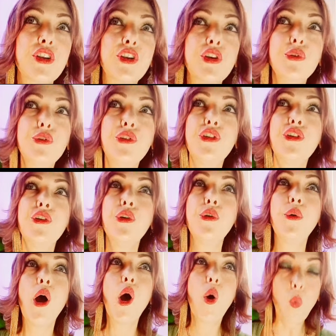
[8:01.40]
you
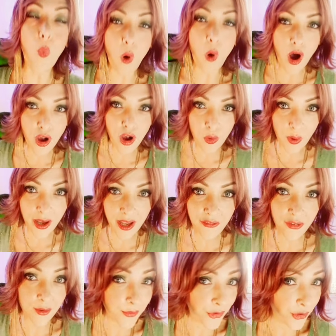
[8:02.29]
to walk away
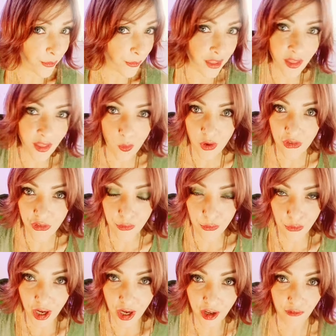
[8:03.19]
from something that
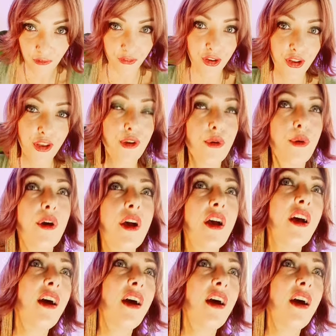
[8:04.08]
wasn't right for you.